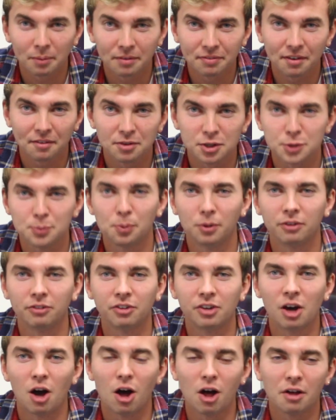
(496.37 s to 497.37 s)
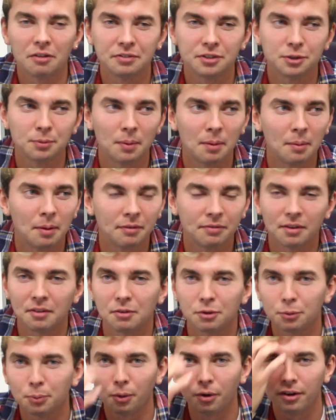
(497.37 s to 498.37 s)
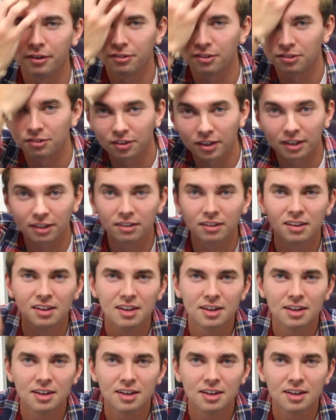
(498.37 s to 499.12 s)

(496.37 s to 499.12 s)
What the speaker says: My favorite sport's golf. It's been my favorite sport since like